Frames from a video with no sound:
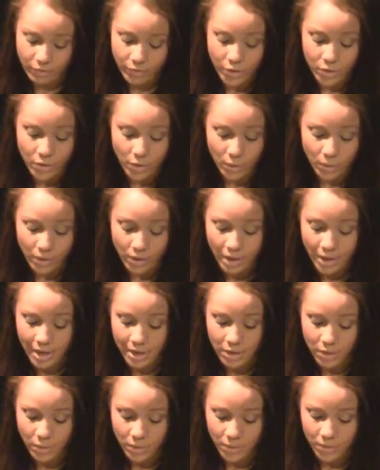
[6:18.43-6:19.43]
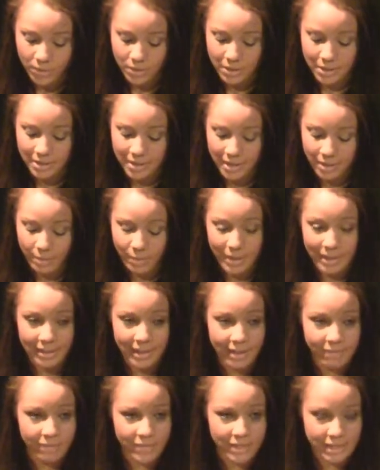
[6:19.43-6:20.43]
or Nona and Nono to
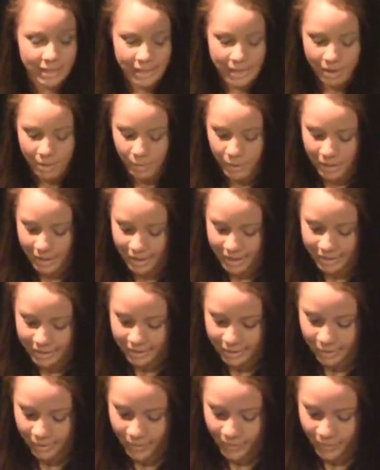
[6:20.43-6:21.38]
celebrate La Vigilia with us.